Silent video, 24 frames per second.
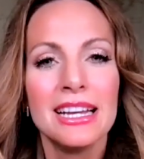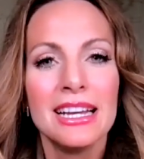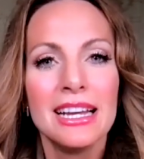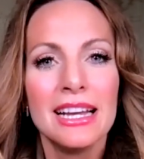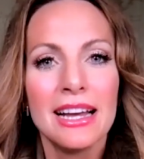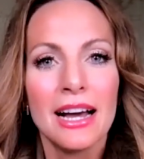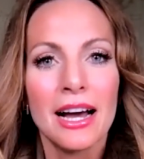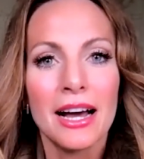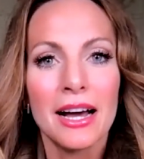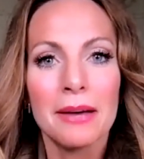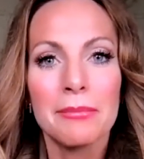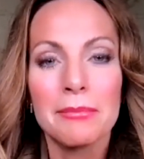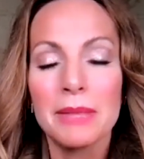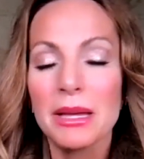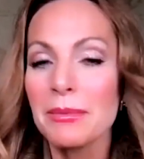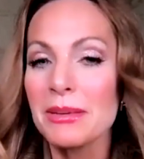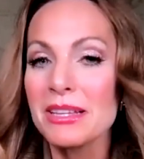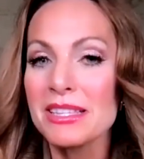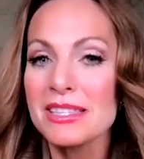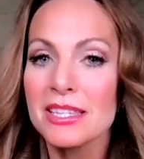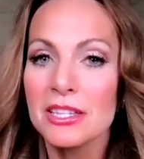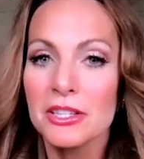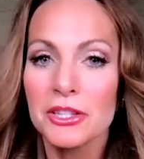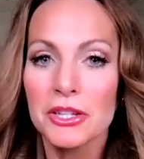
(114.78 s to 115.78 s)
Maybe
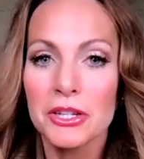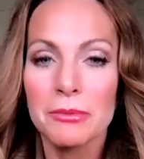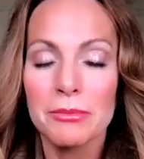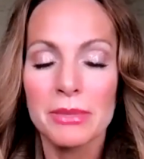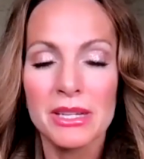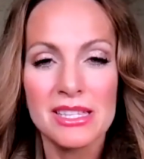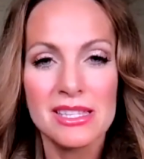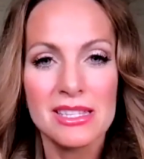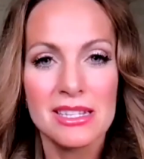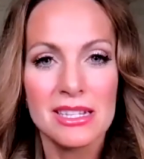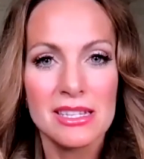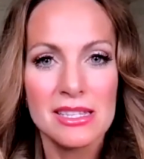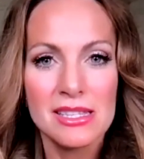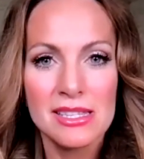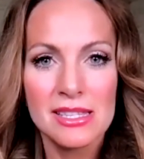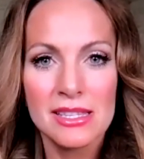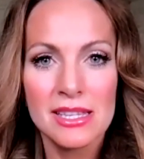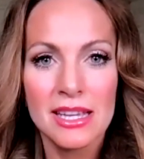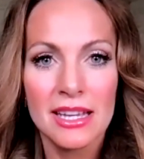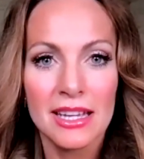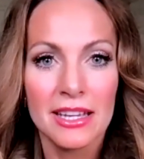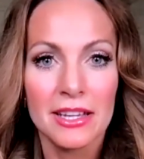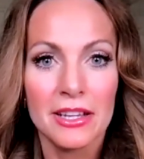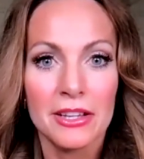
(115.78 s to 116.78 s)
it's in your business,
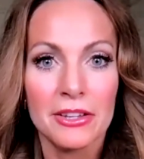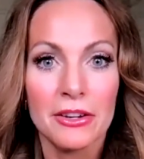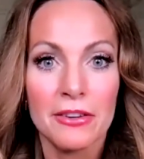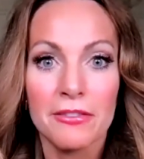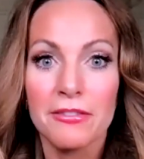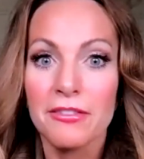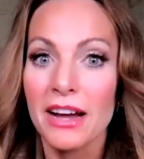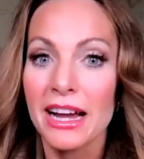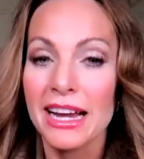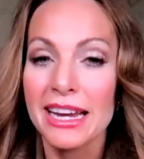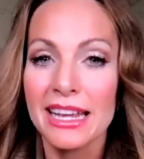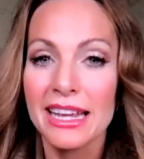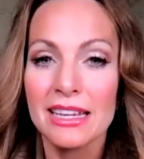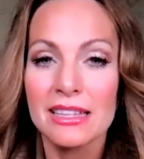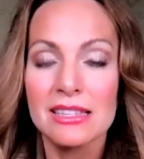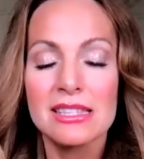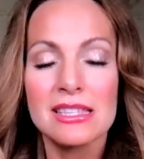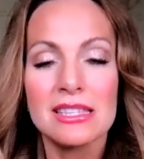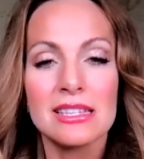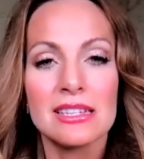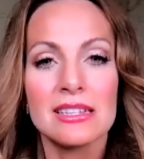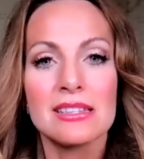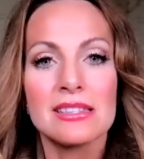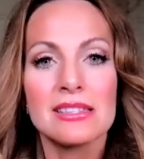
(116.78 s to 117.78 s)
in your
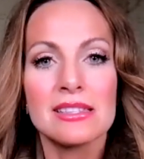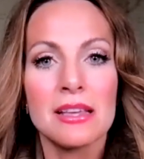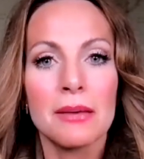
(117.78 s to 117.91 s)
finances.